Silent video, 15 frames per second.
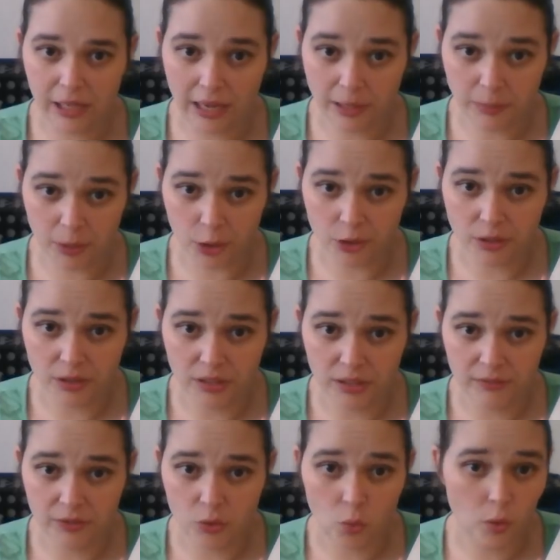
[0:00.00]
black marker
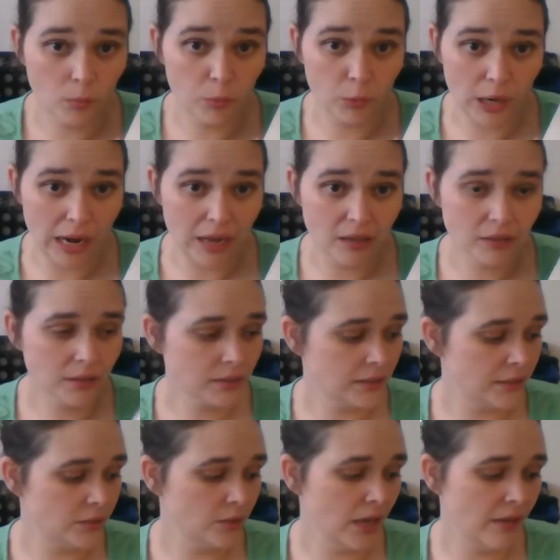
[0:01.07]
even or brown because
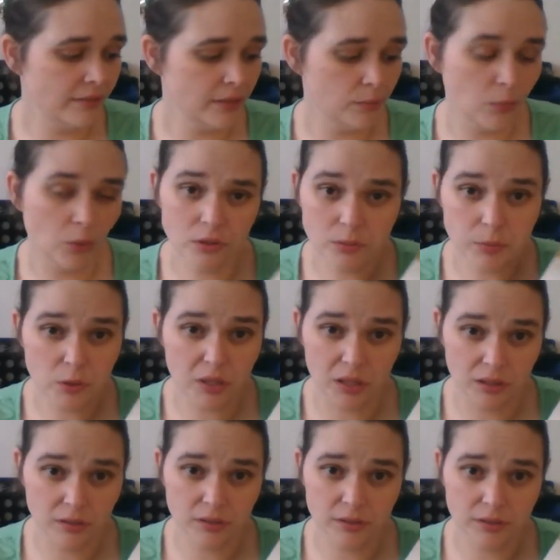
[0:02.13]
they do have it in multiple
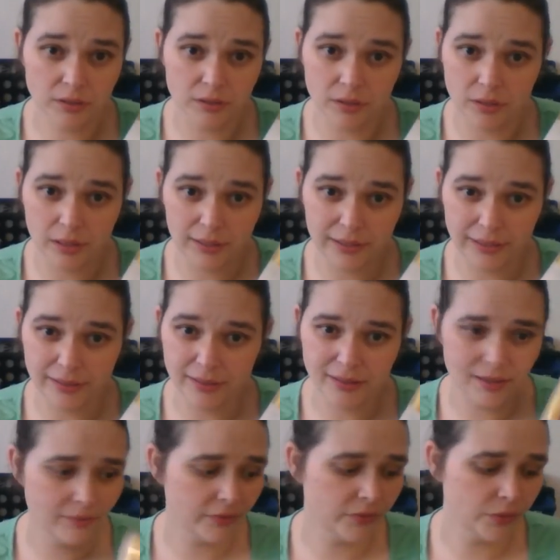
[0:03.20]
colors. Like I think
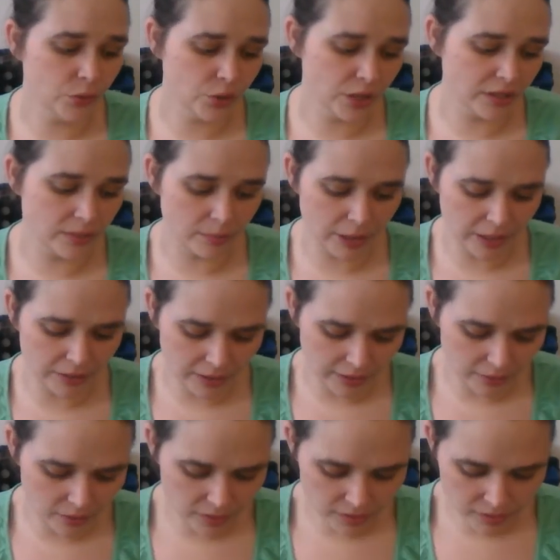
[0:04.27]
they have a few shades of brown. I
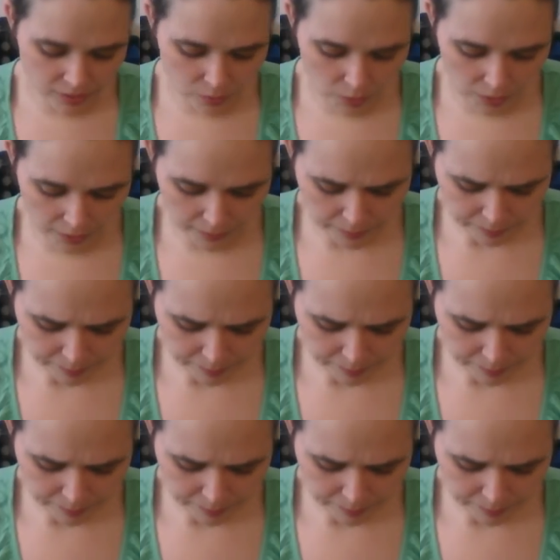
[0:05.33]
know this is one